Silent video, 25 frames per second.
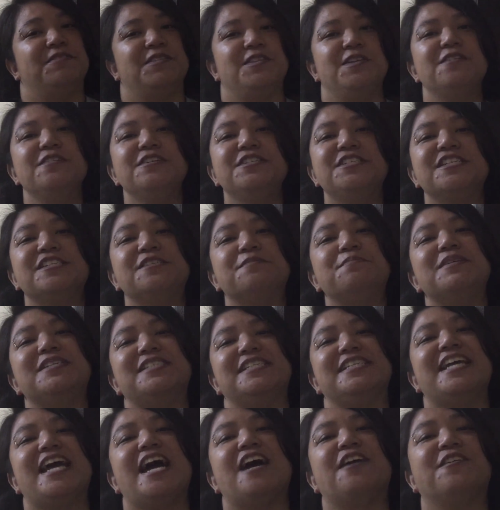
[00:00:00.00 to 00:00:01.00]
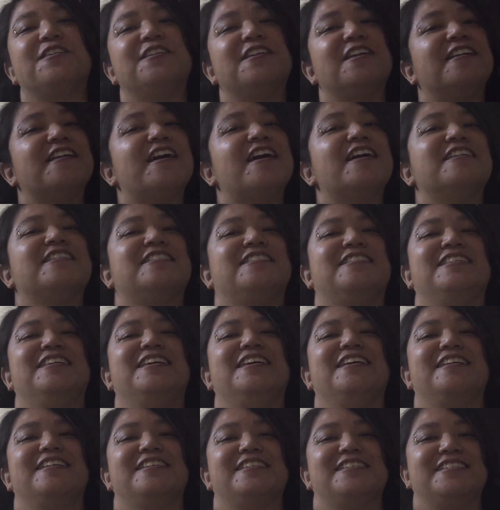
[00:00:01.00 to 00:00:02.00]
you're just missing out on a lot of
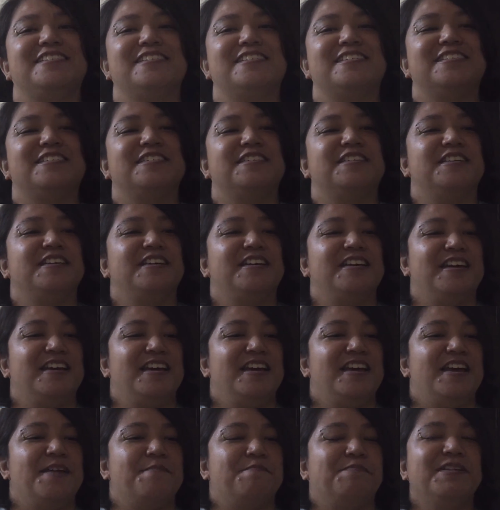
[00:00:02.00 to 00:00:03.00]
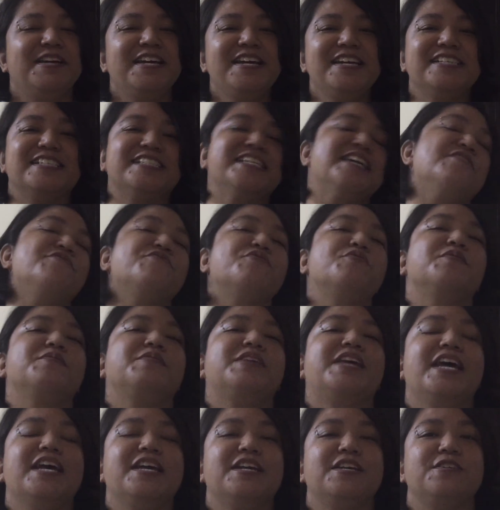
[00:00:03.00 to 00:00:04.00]
things. Playing safe
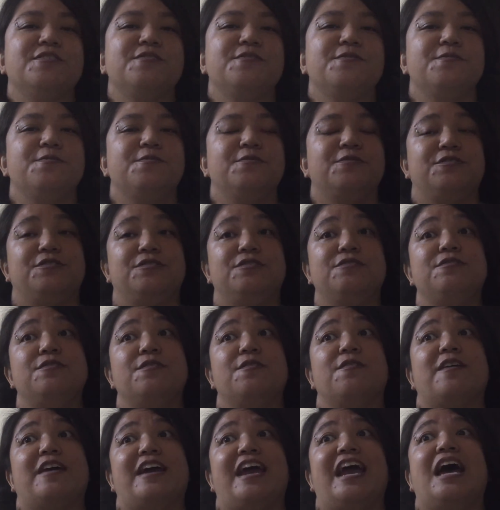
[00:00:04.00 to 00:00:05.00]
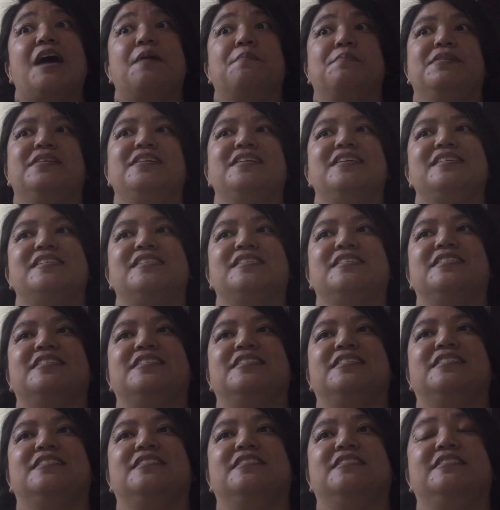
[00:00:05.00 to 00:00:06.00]
won't get you to your
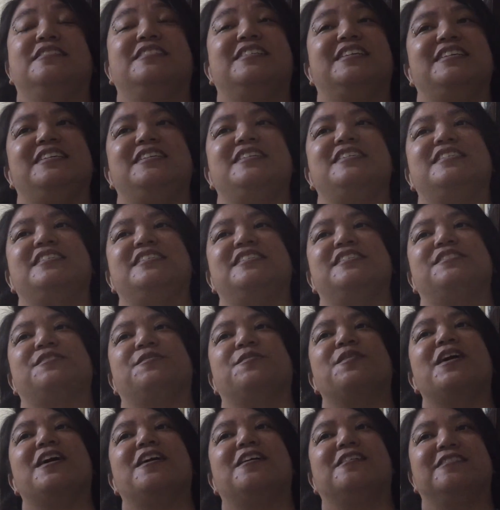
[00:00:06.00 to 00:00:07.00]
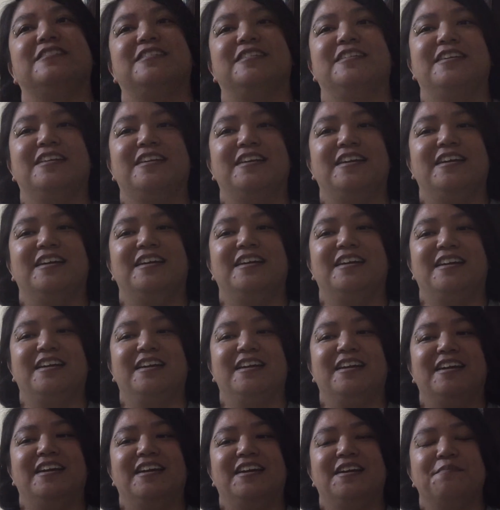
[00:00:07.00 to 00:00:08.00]
happiness the easiest route.
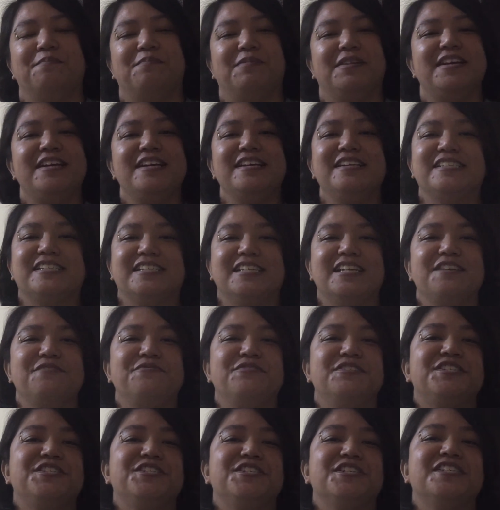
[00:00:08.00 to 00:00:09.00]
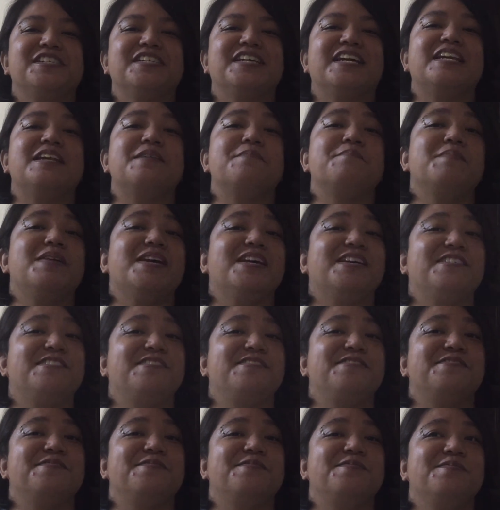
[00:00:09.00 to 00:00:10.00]
Playing safe is just gonna make
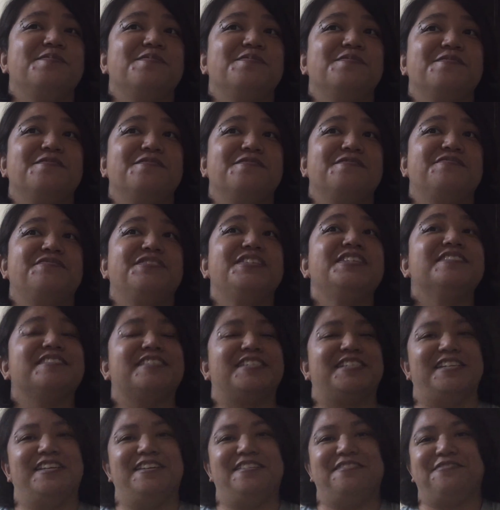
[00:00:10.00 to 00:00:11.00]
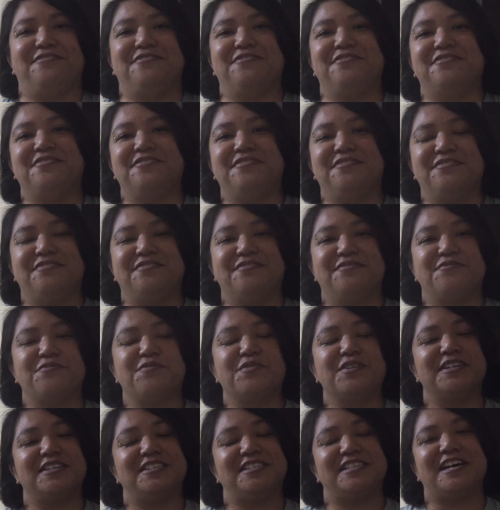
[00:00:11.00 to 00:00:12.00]
you feel safe
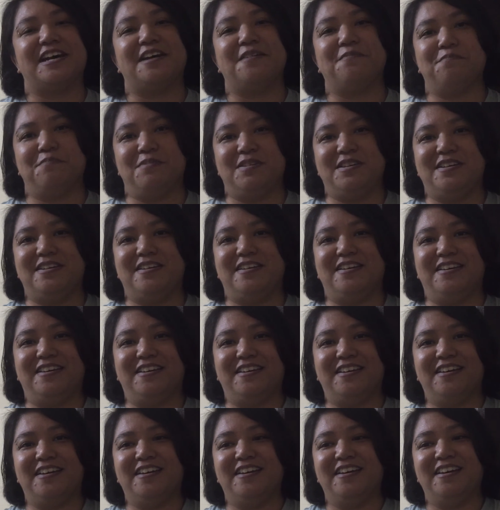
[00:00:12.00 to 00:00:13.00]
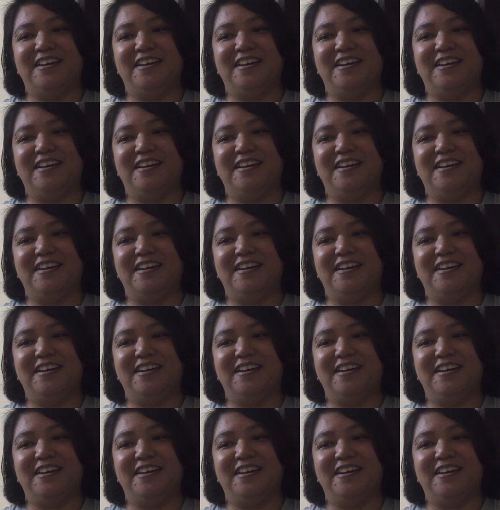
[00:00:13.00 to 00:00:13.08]
for the time being,